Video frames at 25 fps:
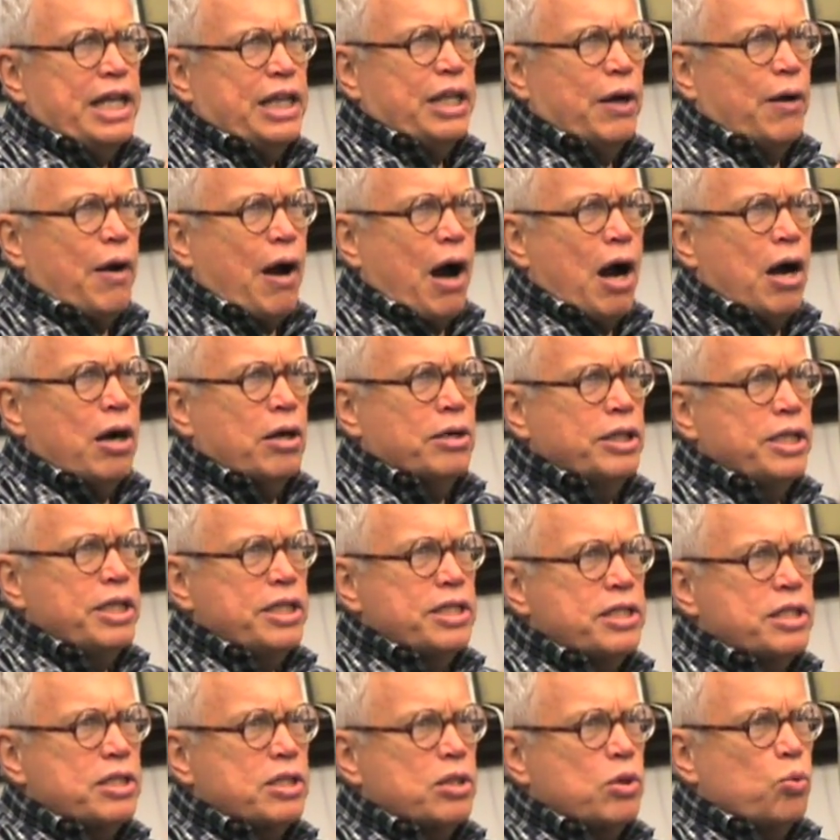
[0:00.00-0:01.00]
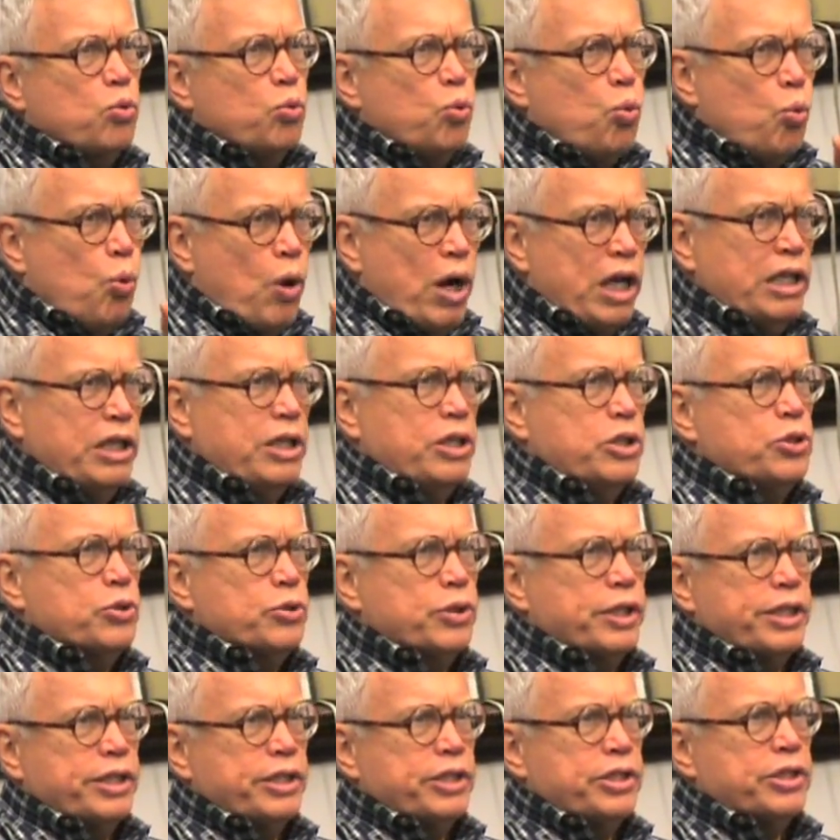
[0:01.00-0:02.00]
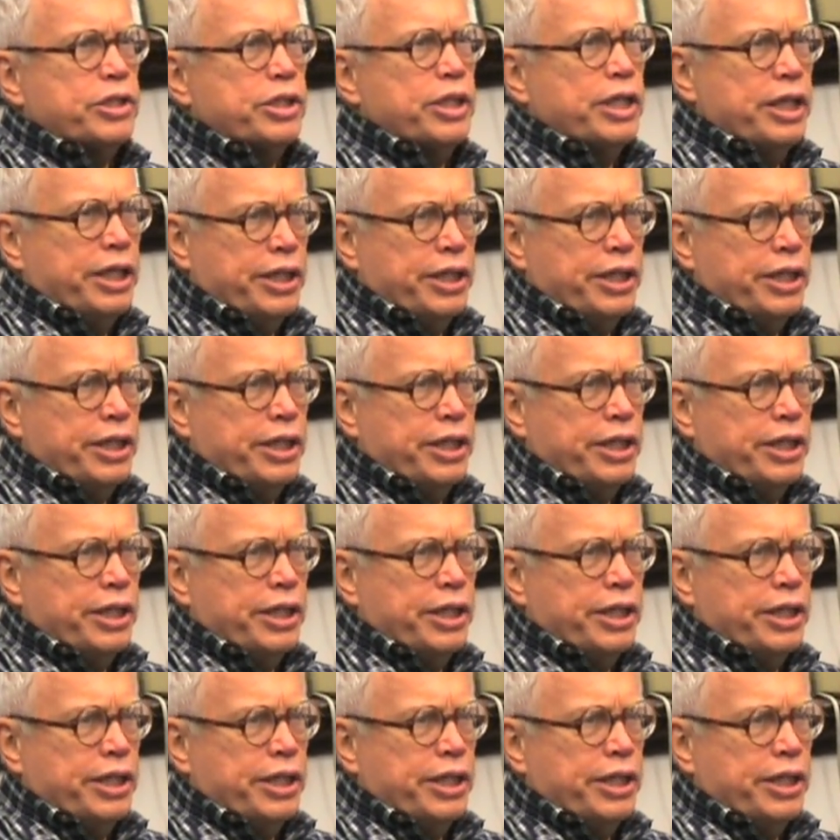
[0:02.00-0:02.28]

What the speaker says: There are these well-entrenched